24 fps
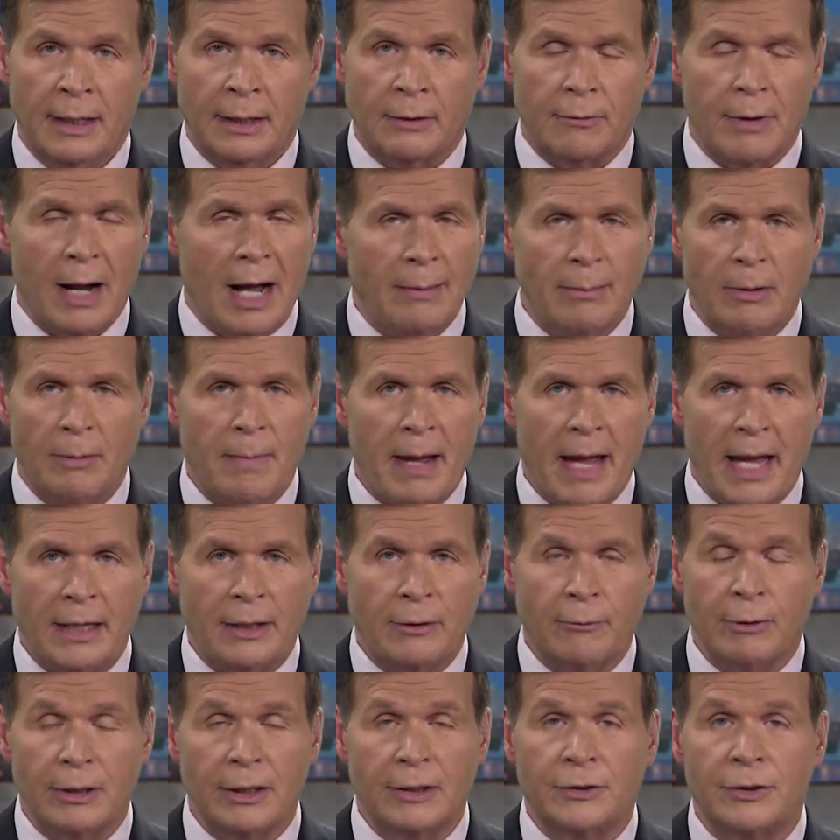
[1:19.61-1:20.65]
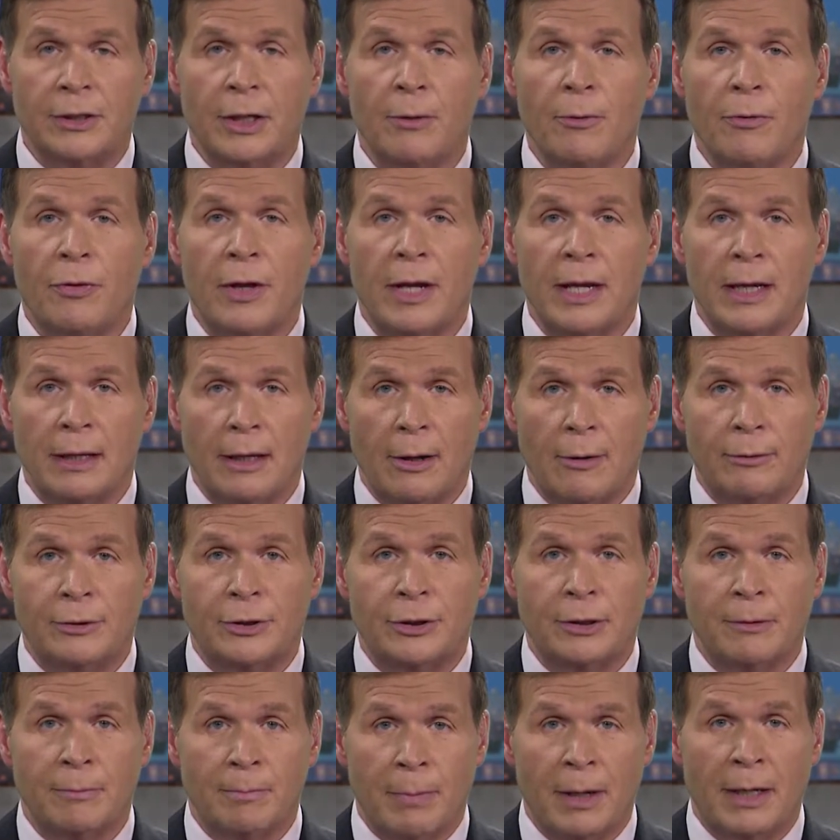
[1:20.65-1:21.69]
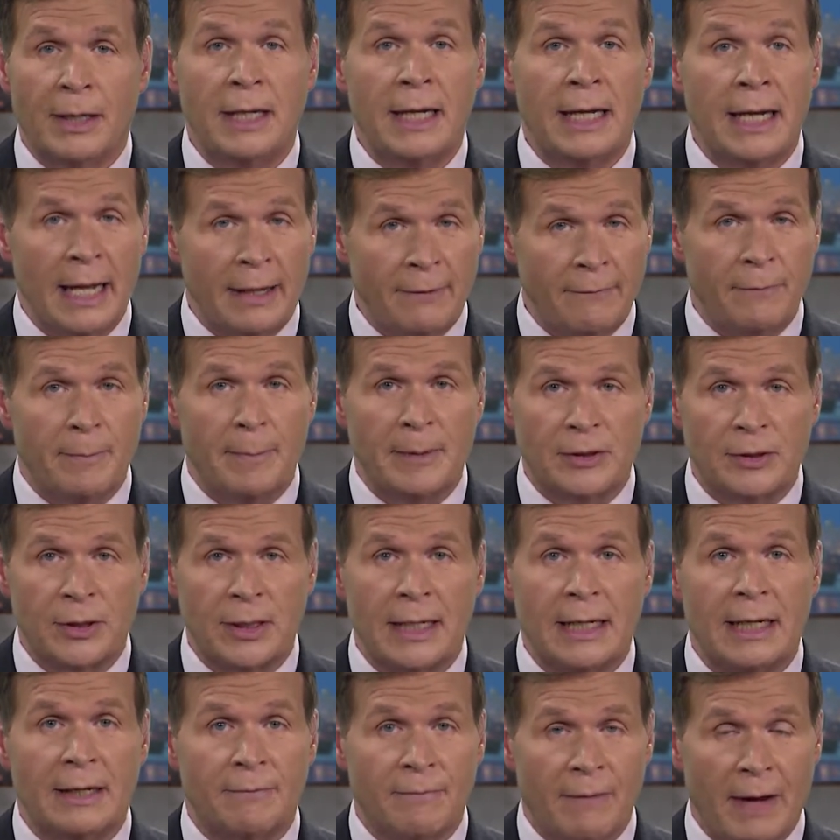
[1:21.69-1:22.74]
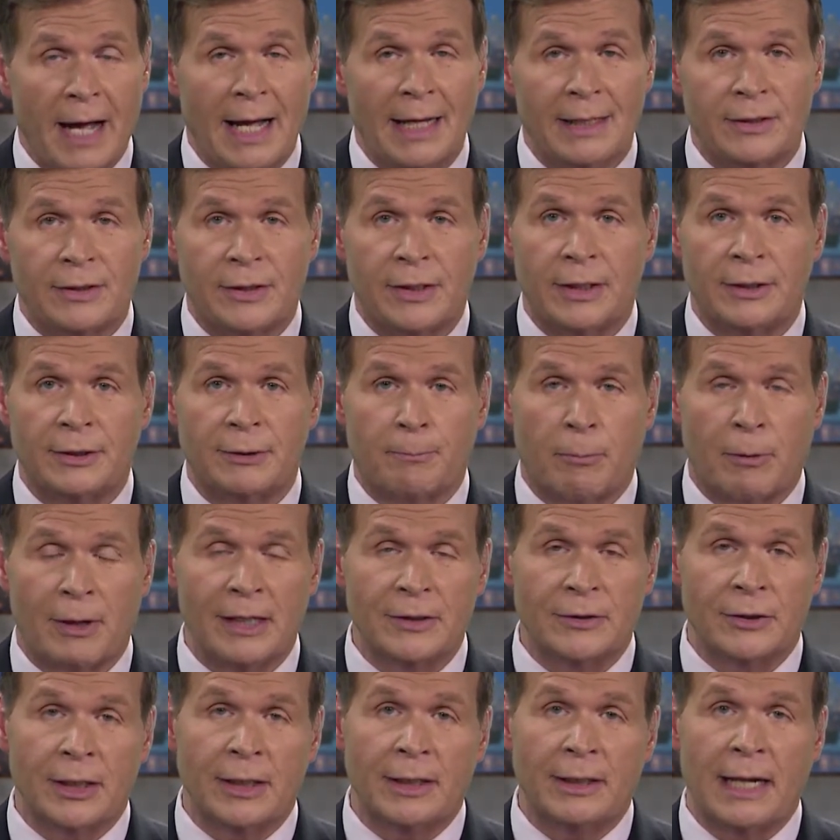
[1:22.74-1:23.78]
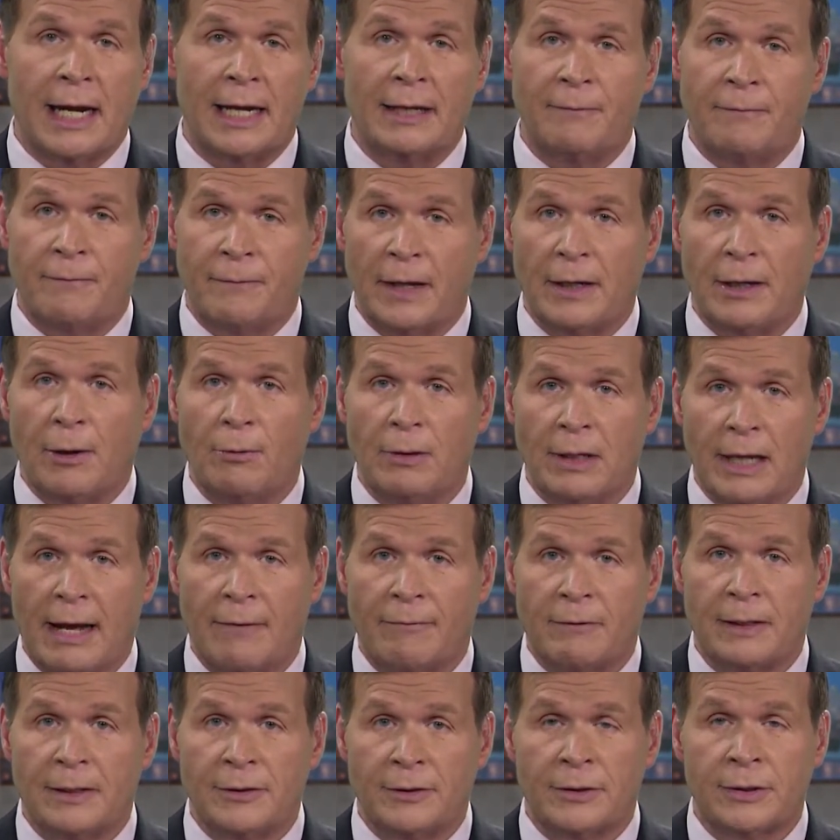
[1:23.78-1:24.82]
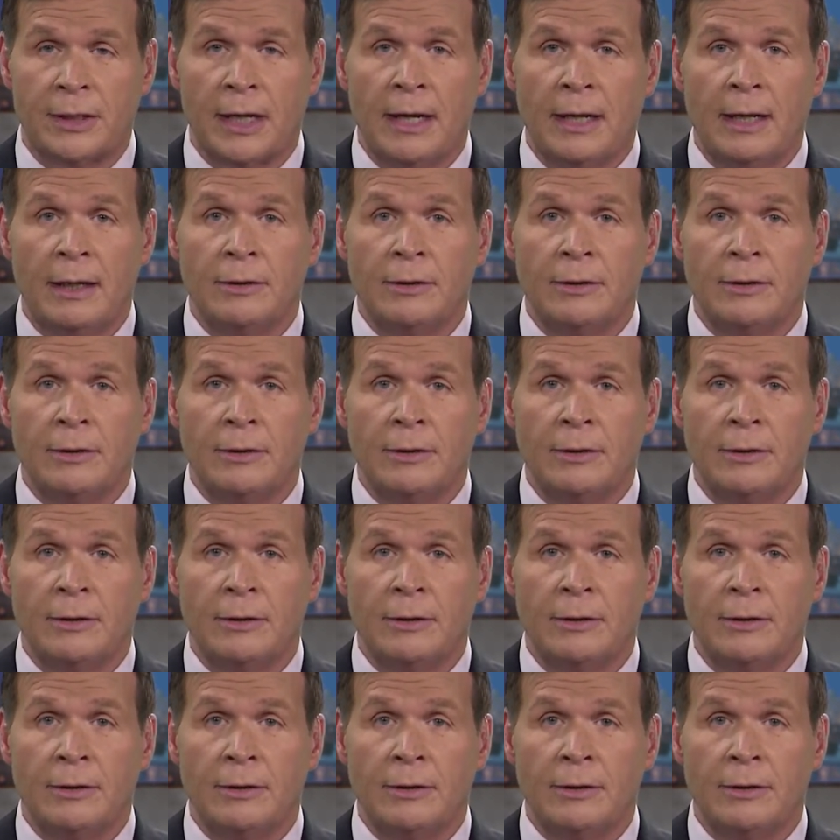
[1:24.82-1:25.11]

Rahm Emanuel is no theologian, but he infamously advised this president and fellow leftists